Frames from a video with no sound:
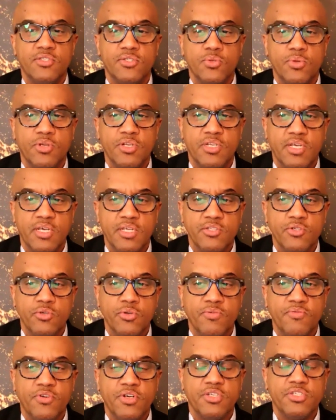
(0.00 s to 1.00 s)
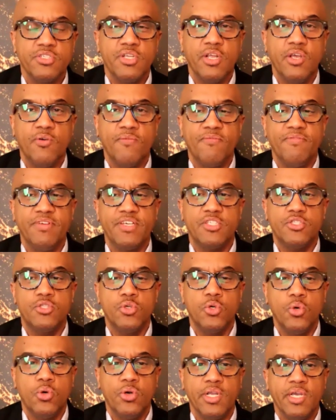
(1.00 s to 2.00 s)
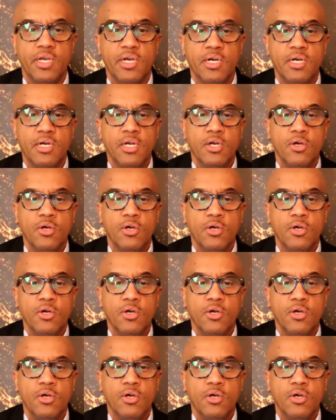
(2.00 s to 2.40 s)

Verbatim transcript: student at University of Victoria